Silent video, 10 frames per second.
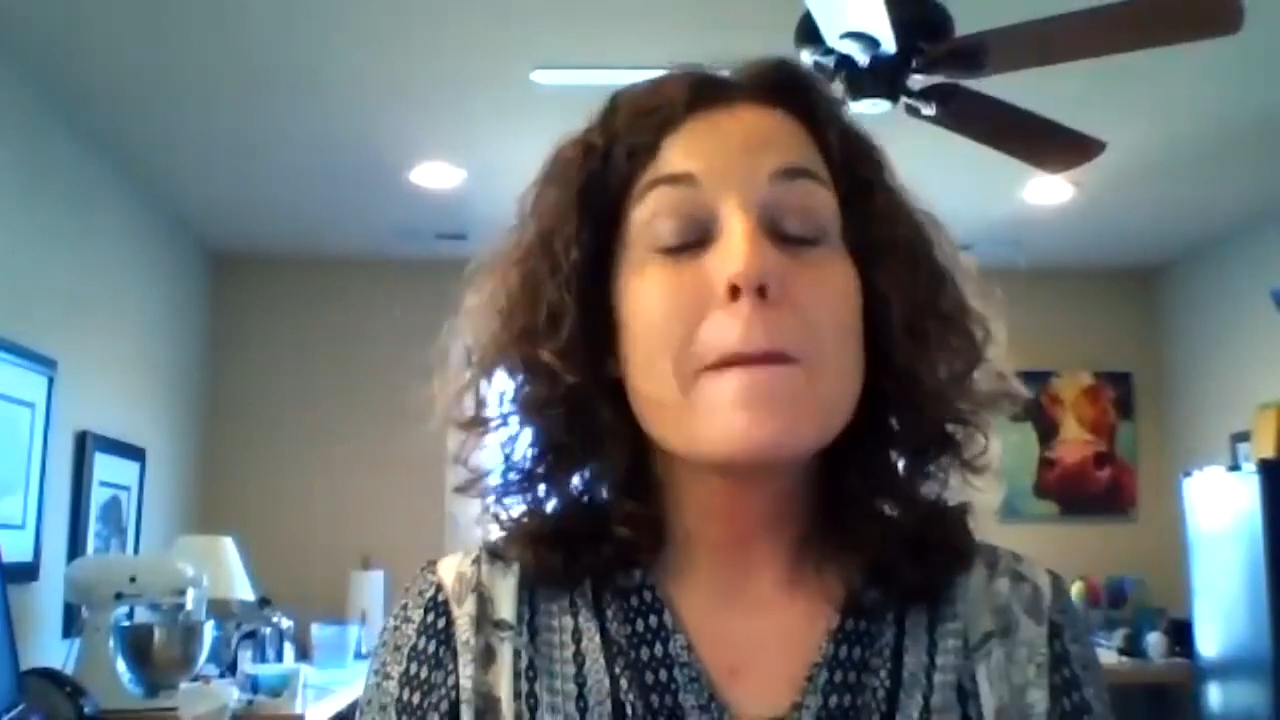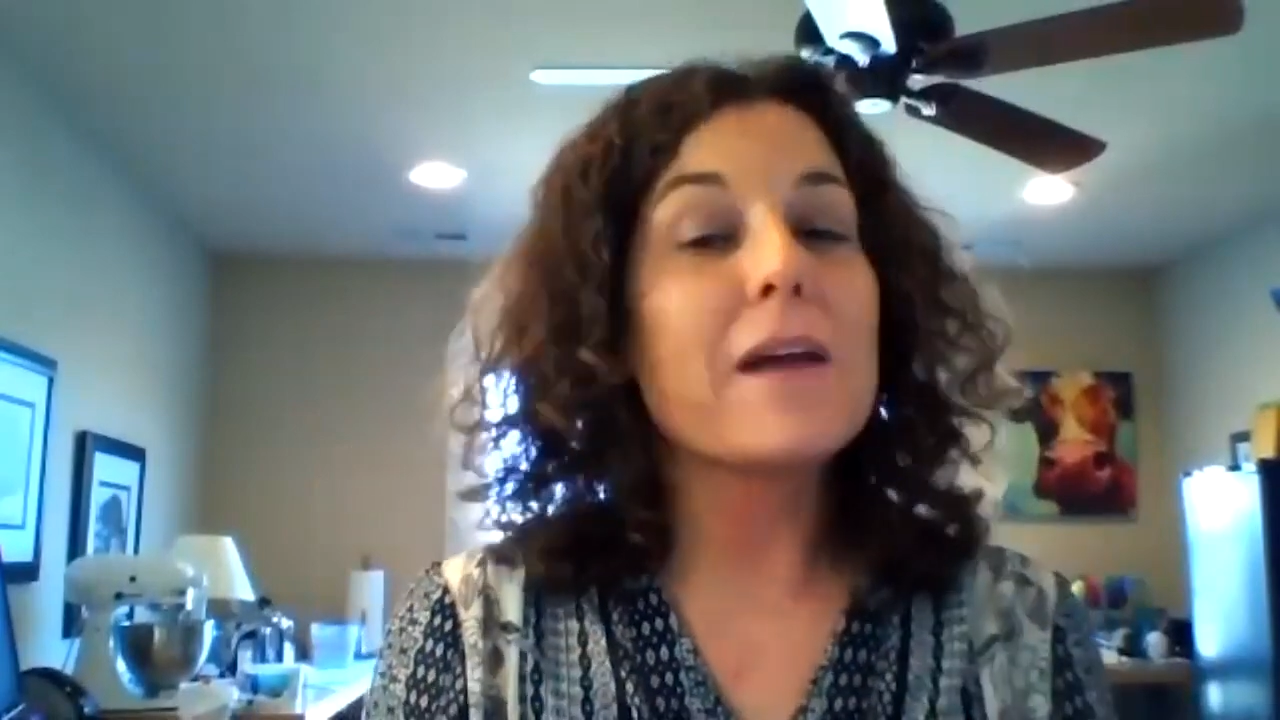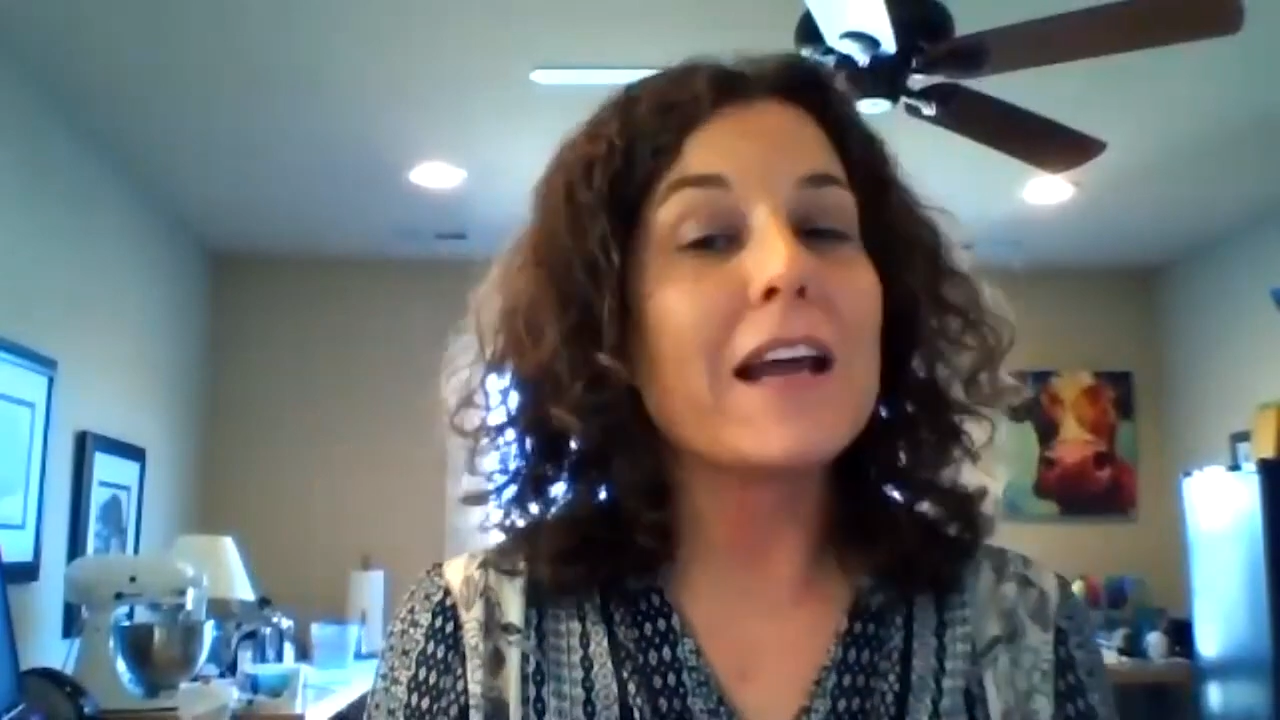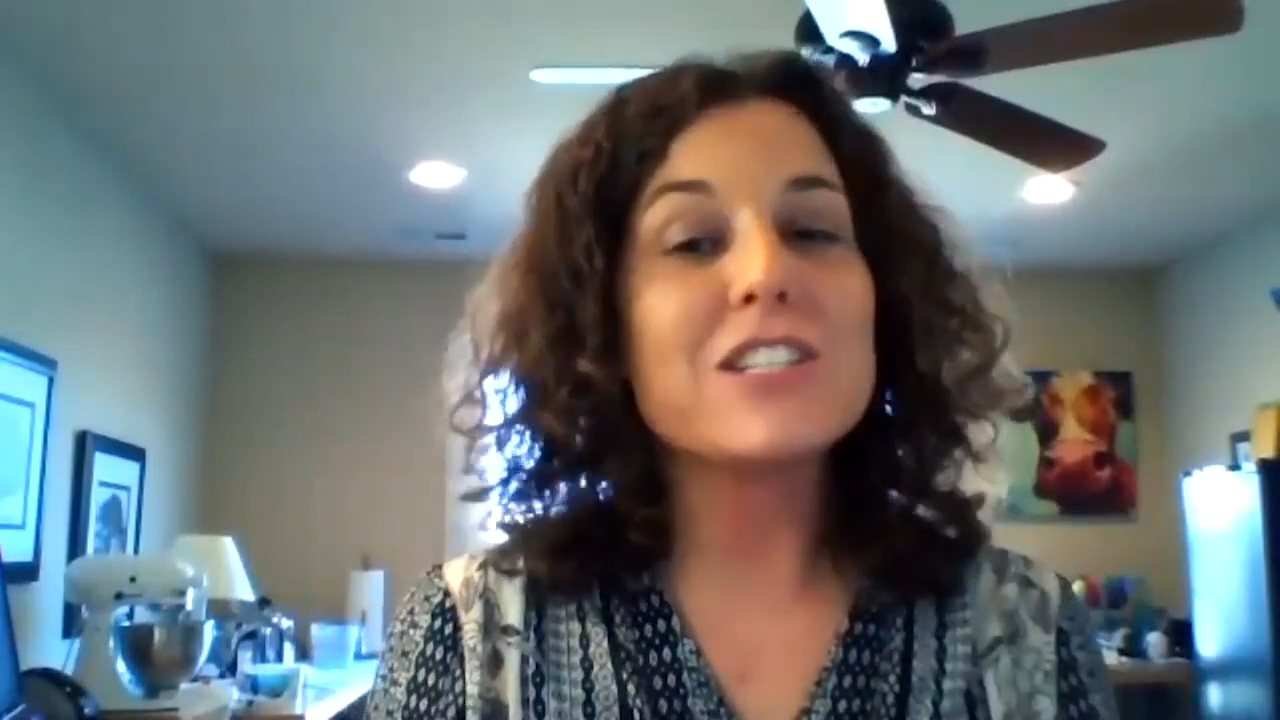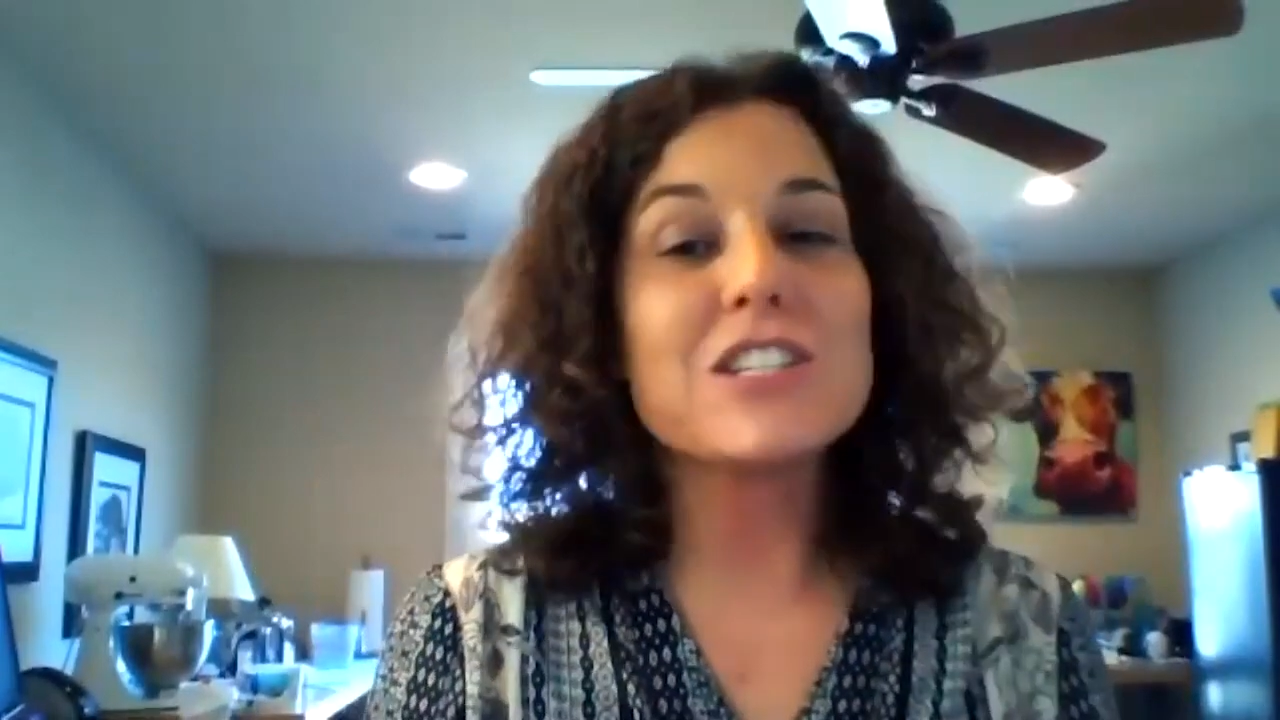
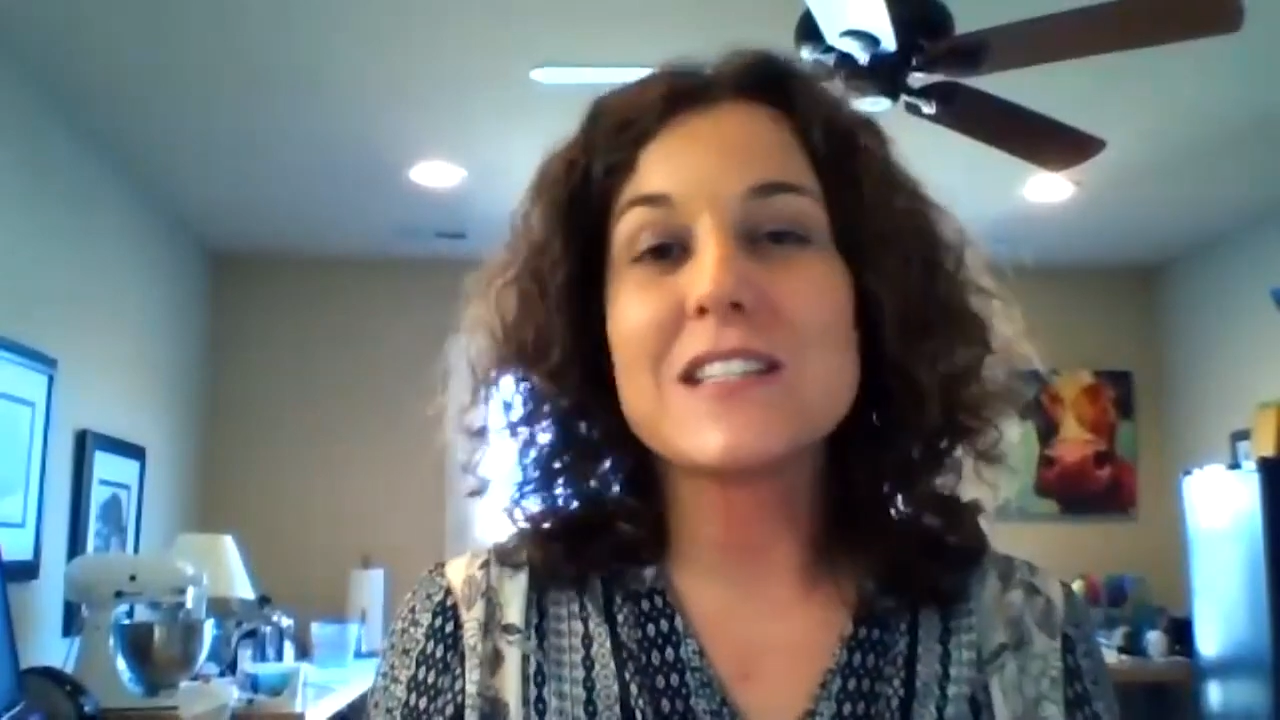but I